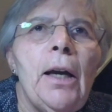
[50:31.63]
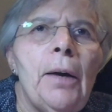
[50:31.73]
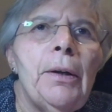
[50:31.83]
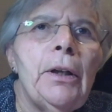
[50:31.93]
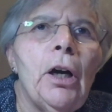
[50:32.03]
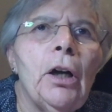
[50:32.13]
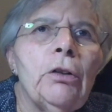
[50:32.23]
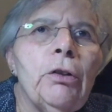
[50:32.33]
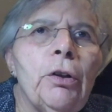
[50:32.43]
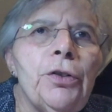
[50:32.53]
I mean,
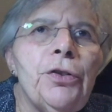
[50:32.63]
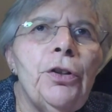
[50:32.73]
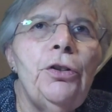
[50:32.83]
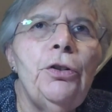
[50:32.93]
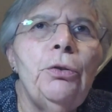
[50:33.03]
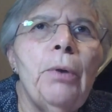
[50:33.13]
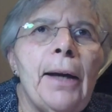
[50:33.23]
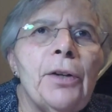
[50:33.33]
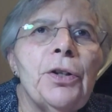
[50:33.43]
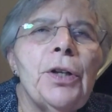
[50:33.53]
across the
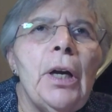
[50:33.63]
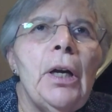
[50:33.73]
U.S.,